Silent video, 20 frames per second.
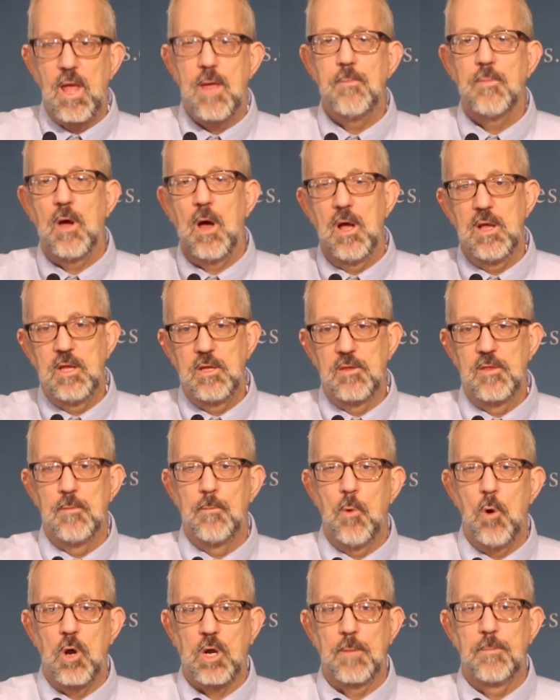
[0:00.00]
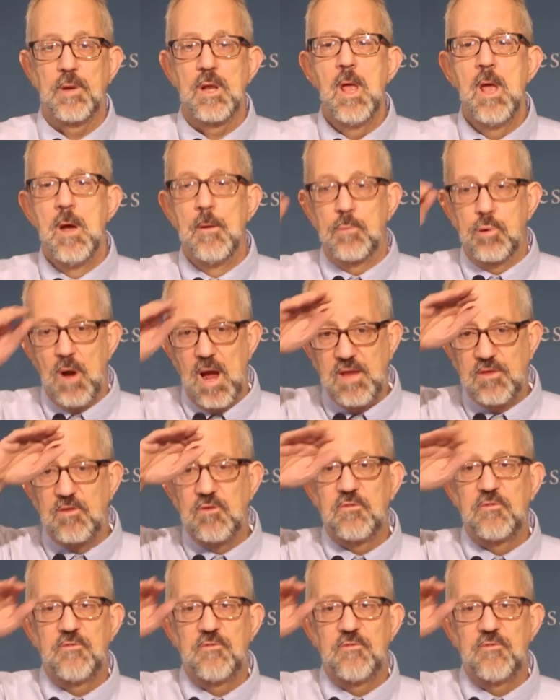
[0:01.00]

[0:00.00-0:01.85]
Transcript: came into the market. But prices